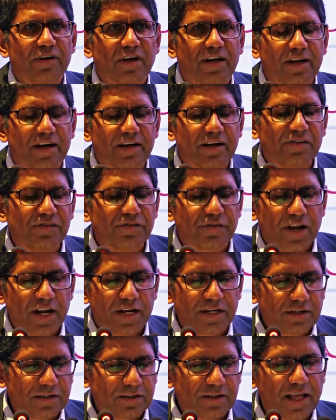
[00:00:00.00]
attendance
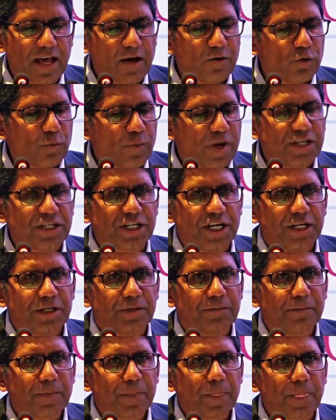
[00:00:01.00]
rate they have to maintain.
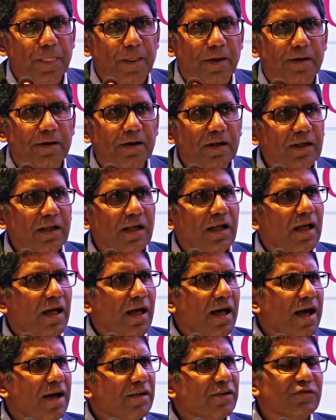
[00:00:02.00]
Right?
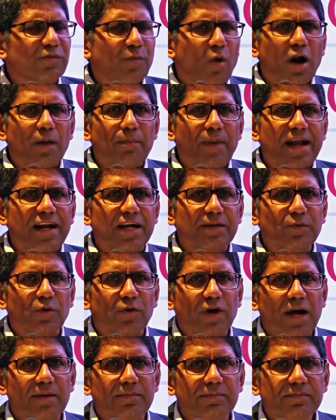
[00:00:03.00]
A small pilot
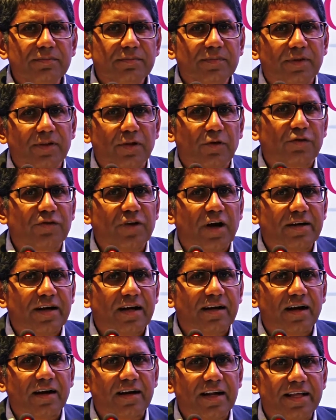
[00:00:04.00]
program that was done
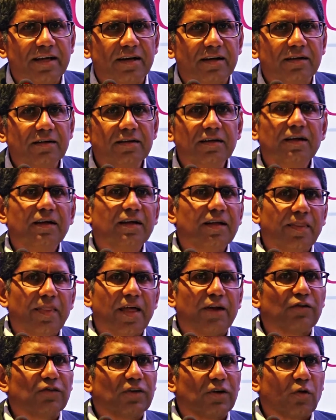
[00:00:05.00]
earlier,
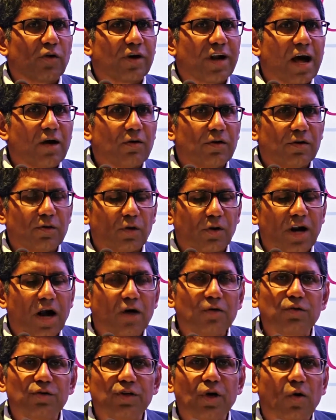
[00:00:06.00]
then was rolled
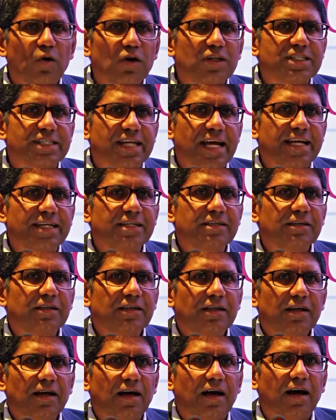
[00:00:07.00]
out to the whole state,
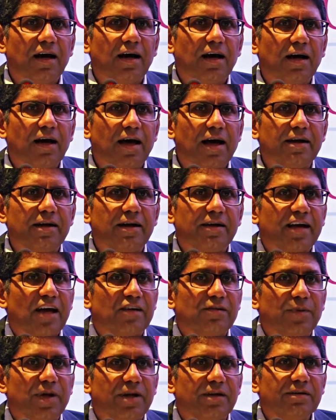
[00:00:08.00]
and it
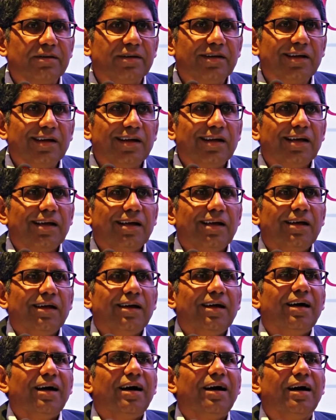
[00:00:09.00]
has been,
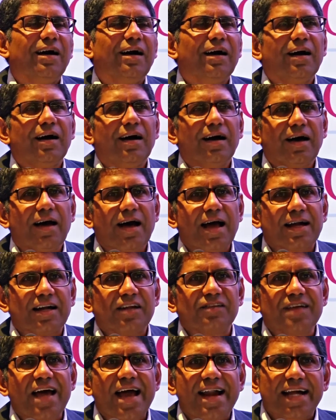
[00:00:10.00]
at
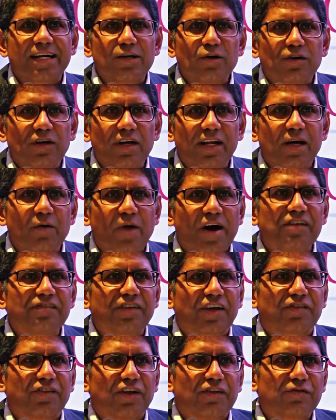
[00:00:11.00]
least anecdotally, quite
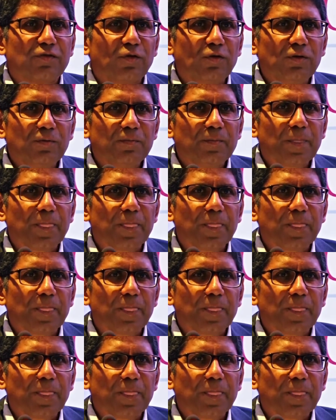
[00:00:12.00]
successful.